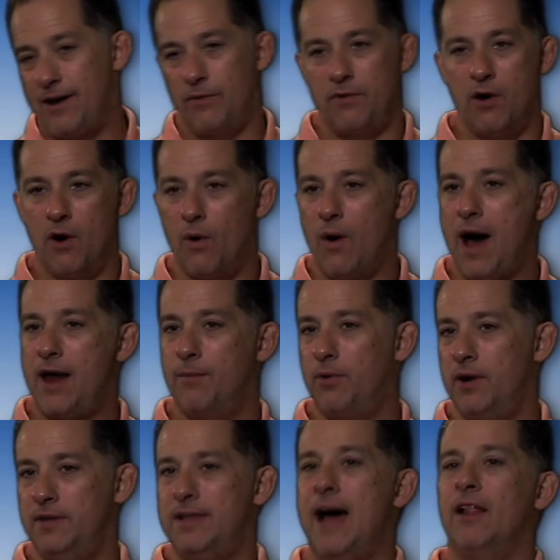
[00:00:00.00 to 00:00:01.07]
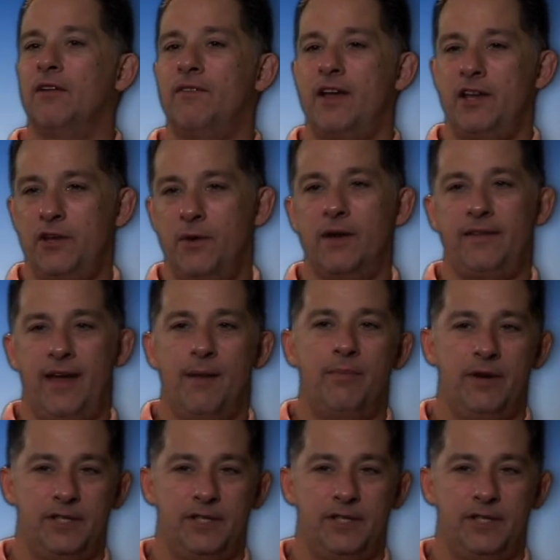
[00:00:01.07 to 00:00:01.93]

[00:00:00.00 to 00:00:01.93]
don't know how to put a dollar value on that,